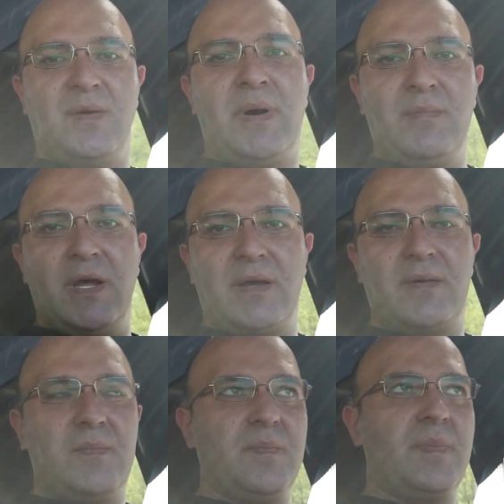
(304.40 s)
to the public
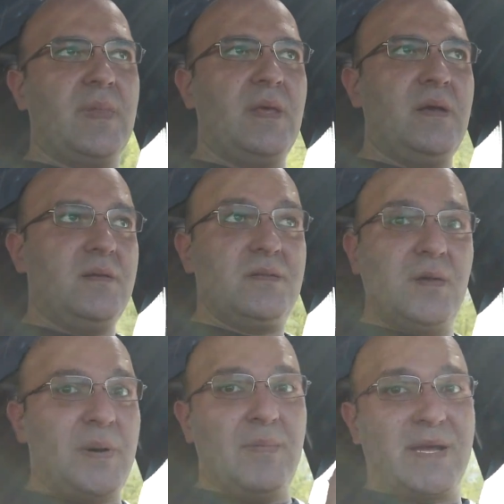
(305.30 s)

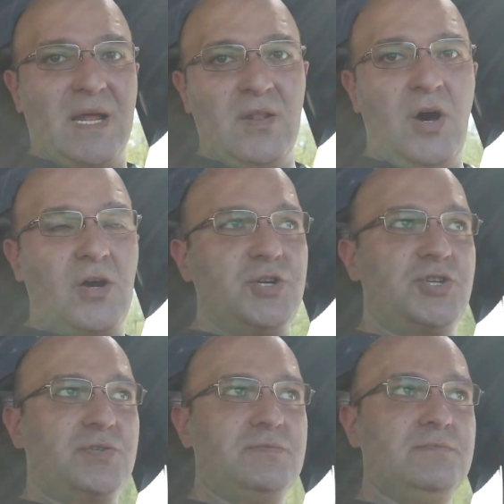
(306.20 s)
at large,